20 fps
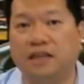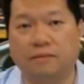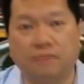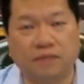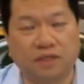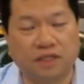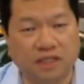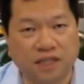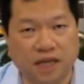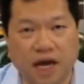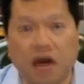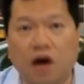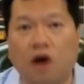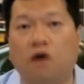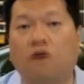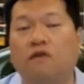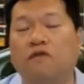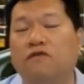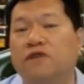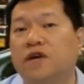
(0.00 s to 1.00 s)

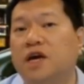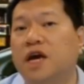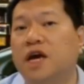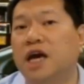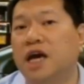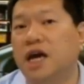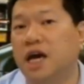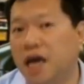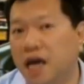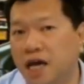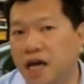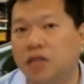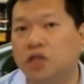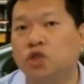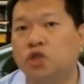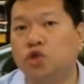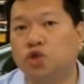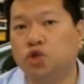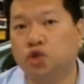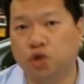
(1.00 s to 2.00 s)
themselves
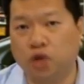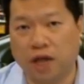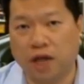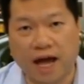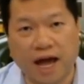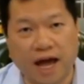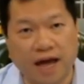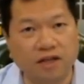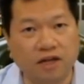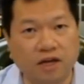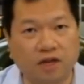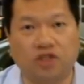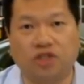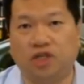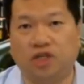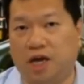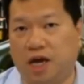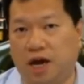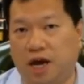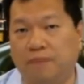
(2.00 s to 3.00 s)
in July
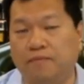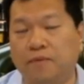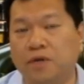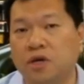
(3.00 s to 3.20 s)
next year,